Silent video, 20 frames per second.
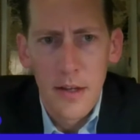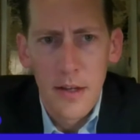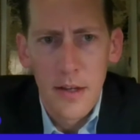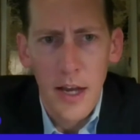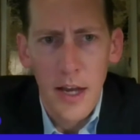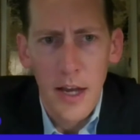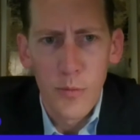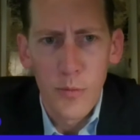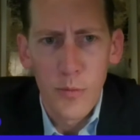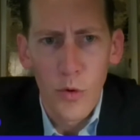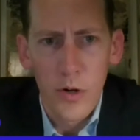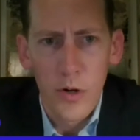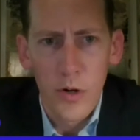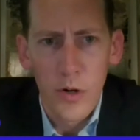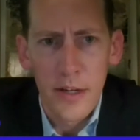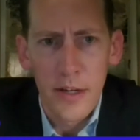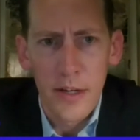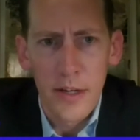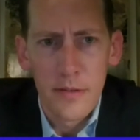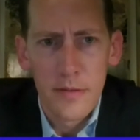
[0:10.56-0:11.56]
good
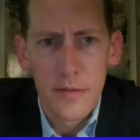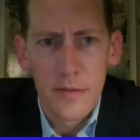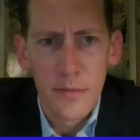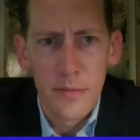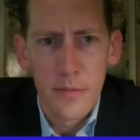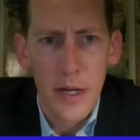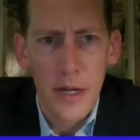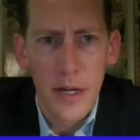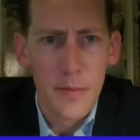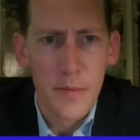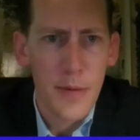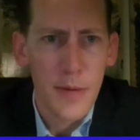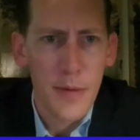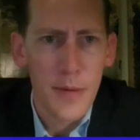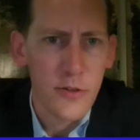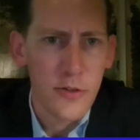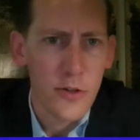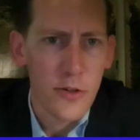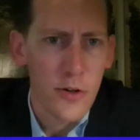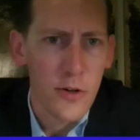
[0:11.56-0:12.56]
morning. My name is
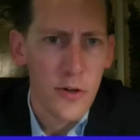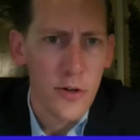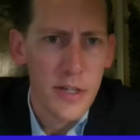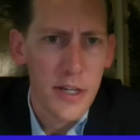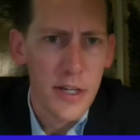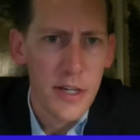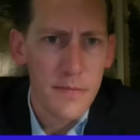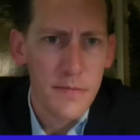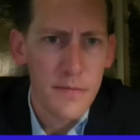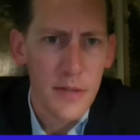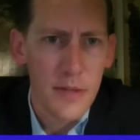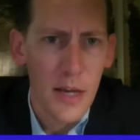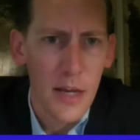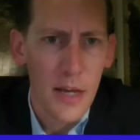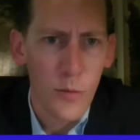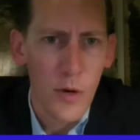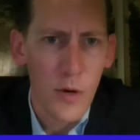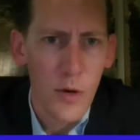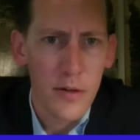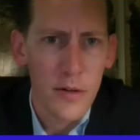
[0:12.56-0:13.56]
Patrick Hertzke, and
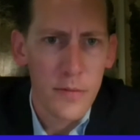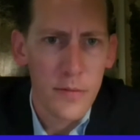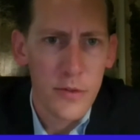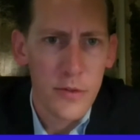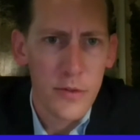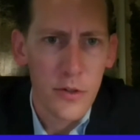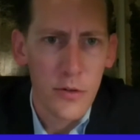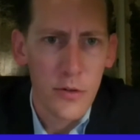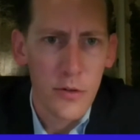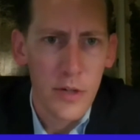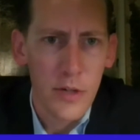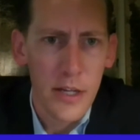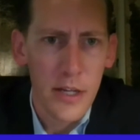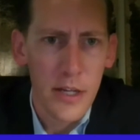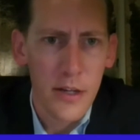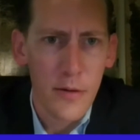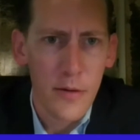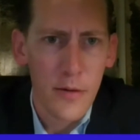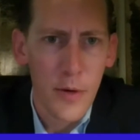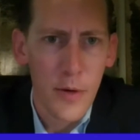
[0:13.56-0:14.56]
welcome to
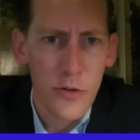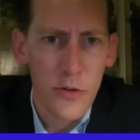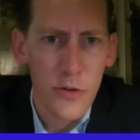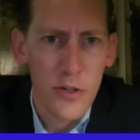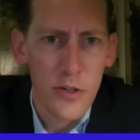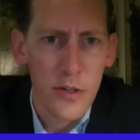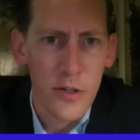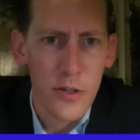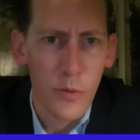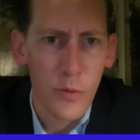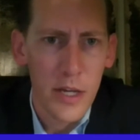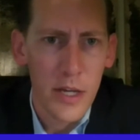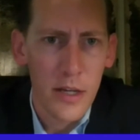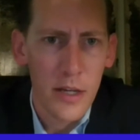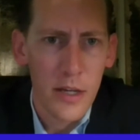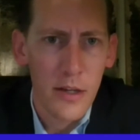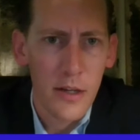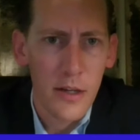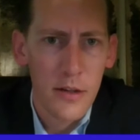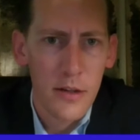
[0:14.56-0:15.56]
EcoMotion
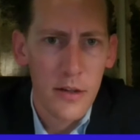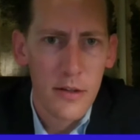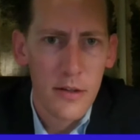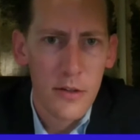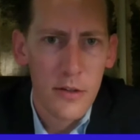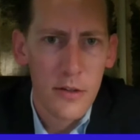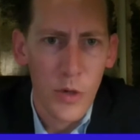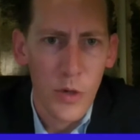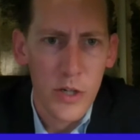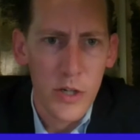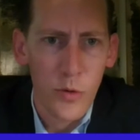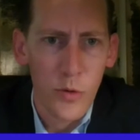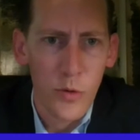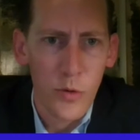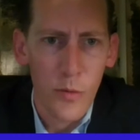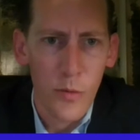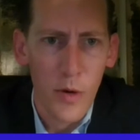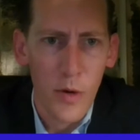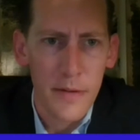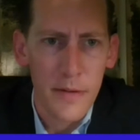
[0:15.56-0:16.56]
Week
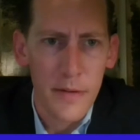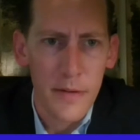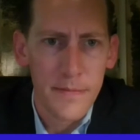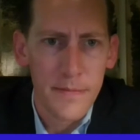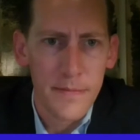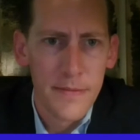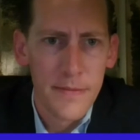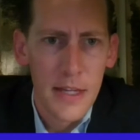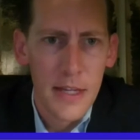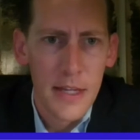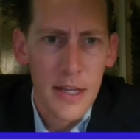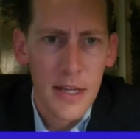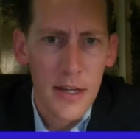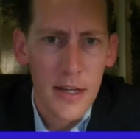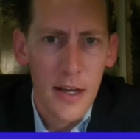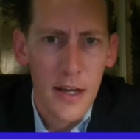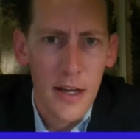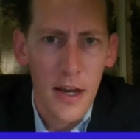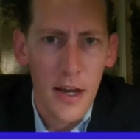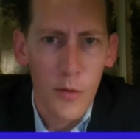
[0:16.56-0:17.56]
2021.
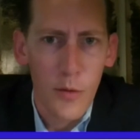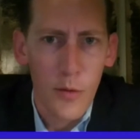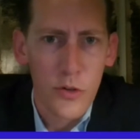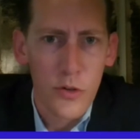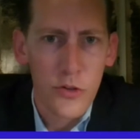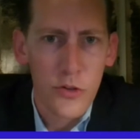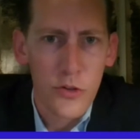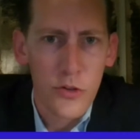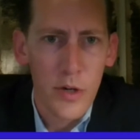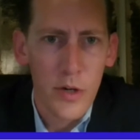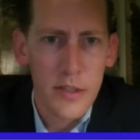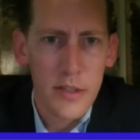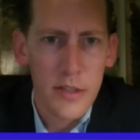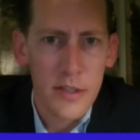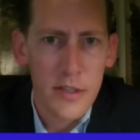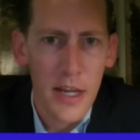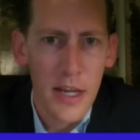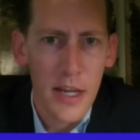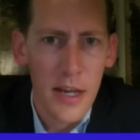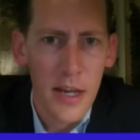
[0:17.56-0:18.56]
We're joined
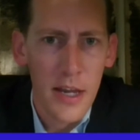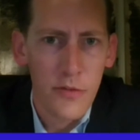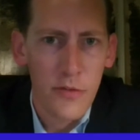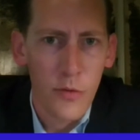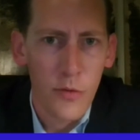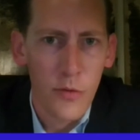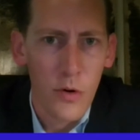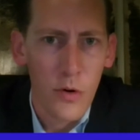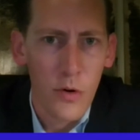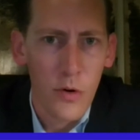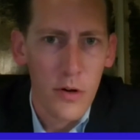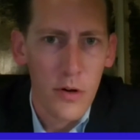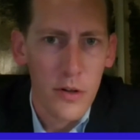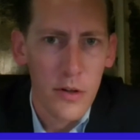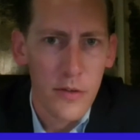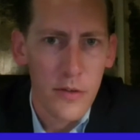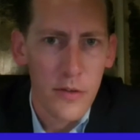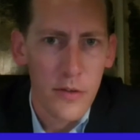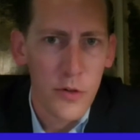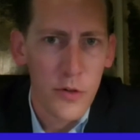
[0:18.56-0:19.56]
today for
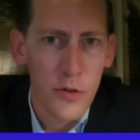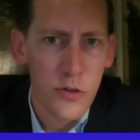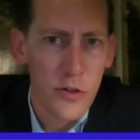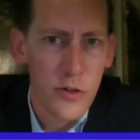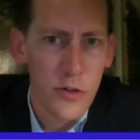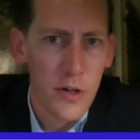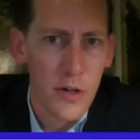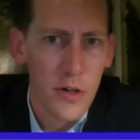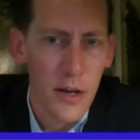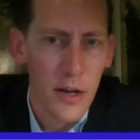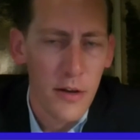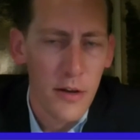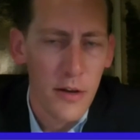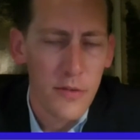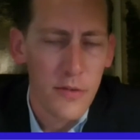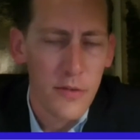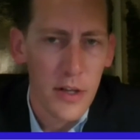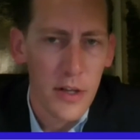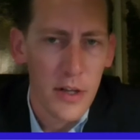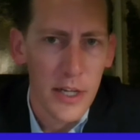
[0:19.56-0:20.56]
the Future
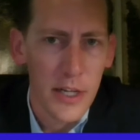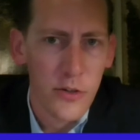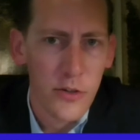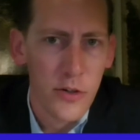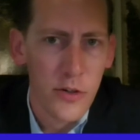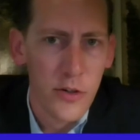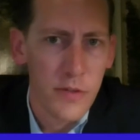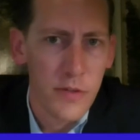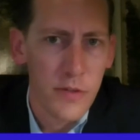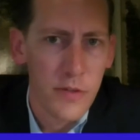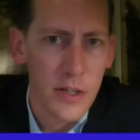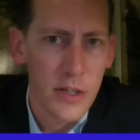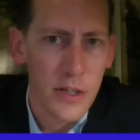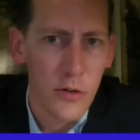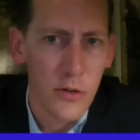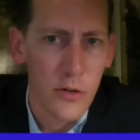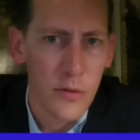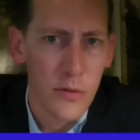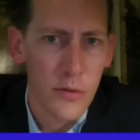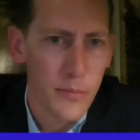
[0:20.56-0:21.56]
of Electric
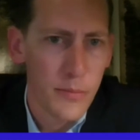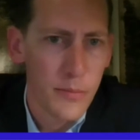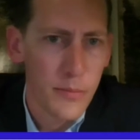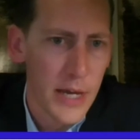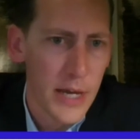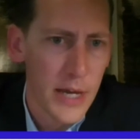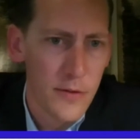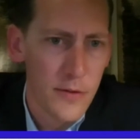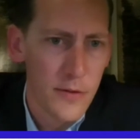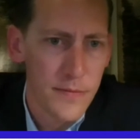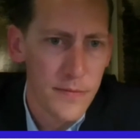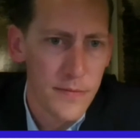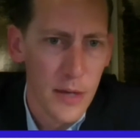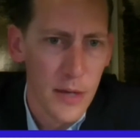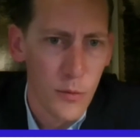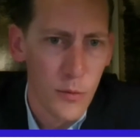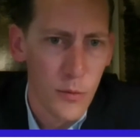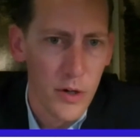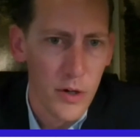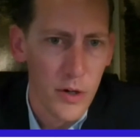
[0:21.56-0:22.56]
Vehicle panel,
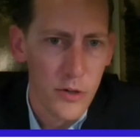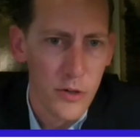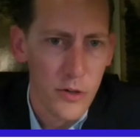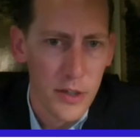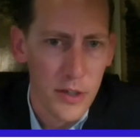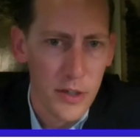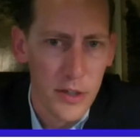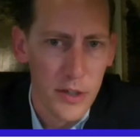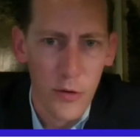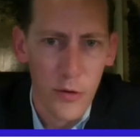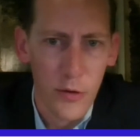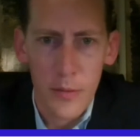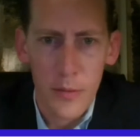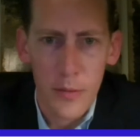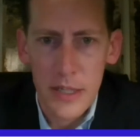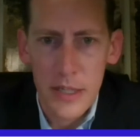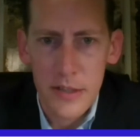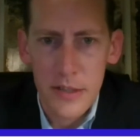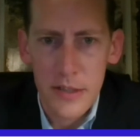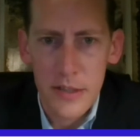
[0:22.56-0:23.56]
and we're
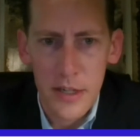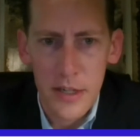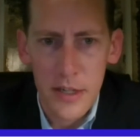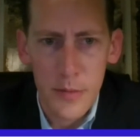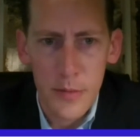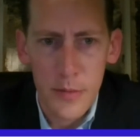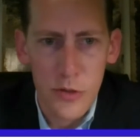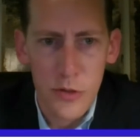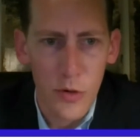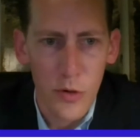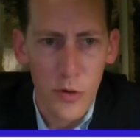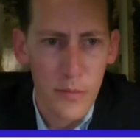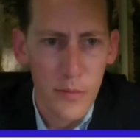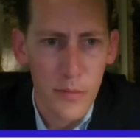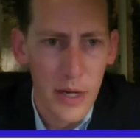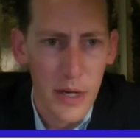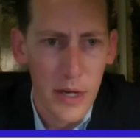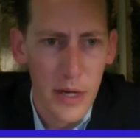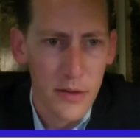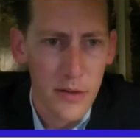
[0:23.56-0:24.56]
incredibly excited to be joined
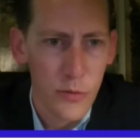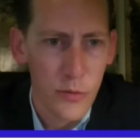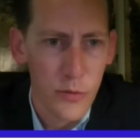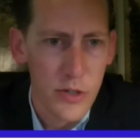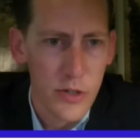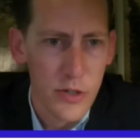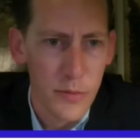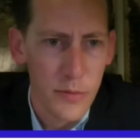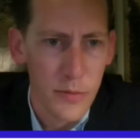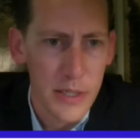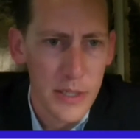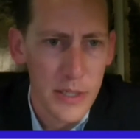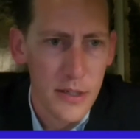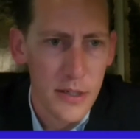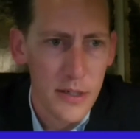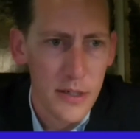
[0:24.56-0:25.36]
by three gentlemen,